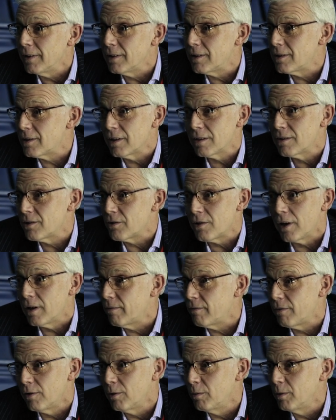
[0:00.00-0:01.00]
It's a
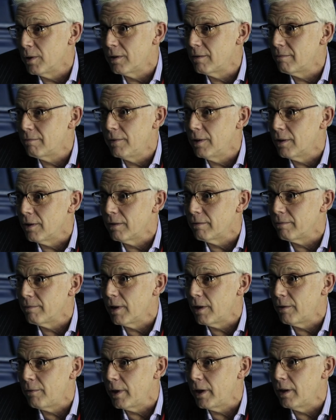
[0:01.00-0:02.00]
straightforward,
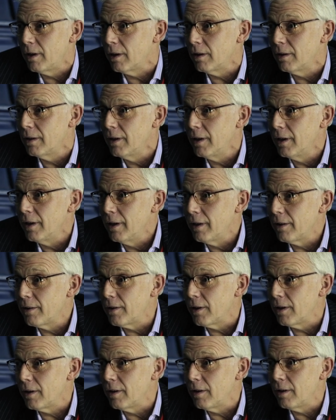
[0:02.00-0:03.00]
arena
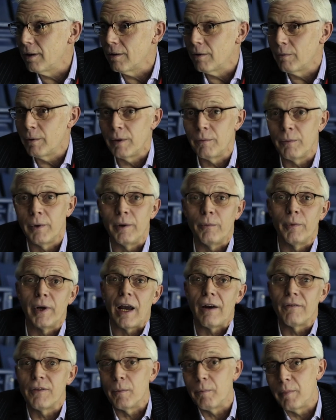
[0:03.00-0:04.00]
thing. We
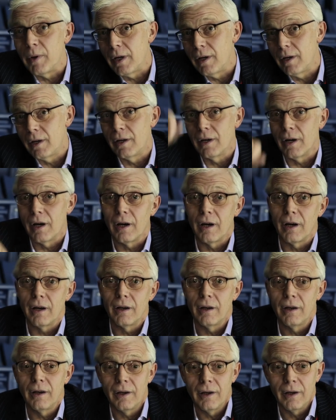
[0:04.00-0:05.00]
have the big.
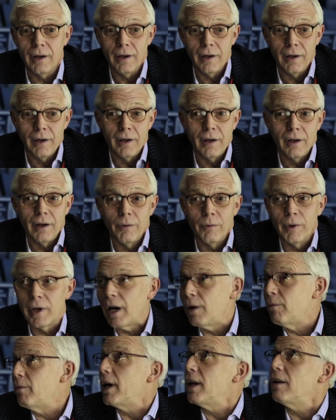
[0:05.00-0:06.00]
We're
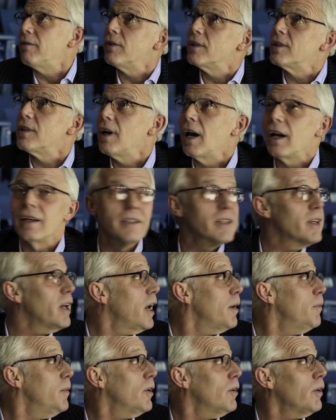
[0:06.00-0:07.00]
getting ready for tonight's
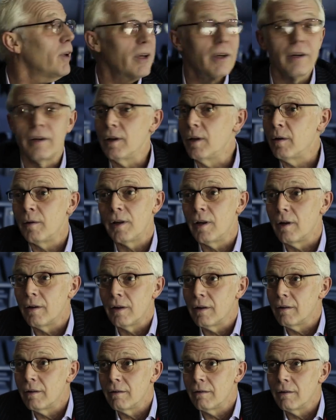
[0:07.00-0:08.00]
game.
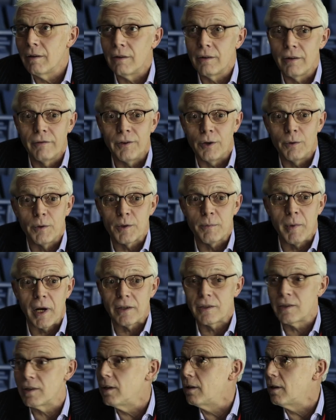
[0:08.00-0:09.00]
The viewers
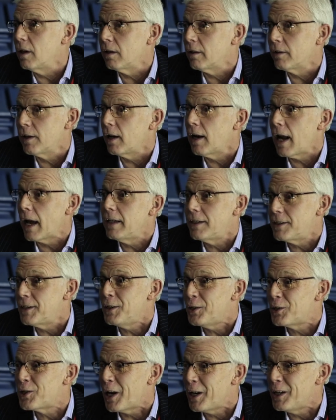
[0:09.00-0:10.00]
might see the
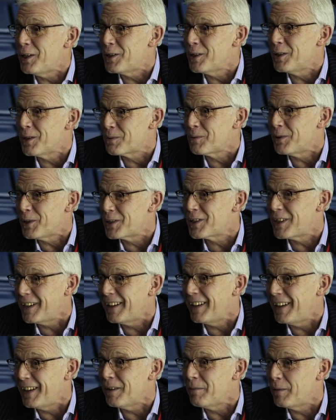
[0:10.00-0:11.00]
lighting changing as we're
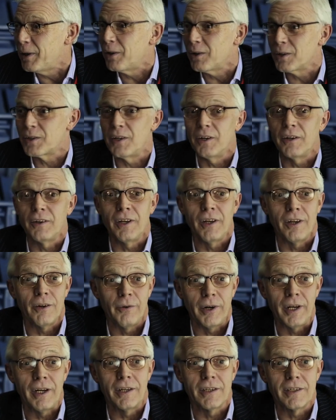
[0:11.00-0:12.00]
sitting here because the
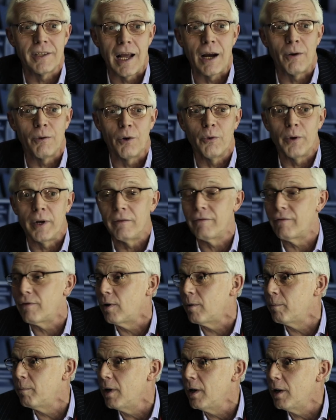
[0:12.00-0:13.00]
arena's now going
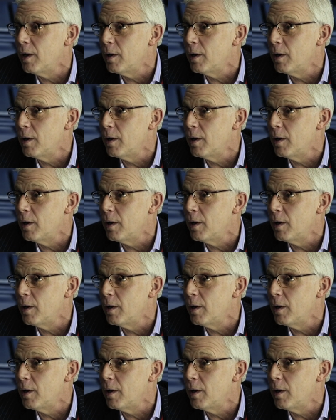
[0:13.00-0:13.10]
from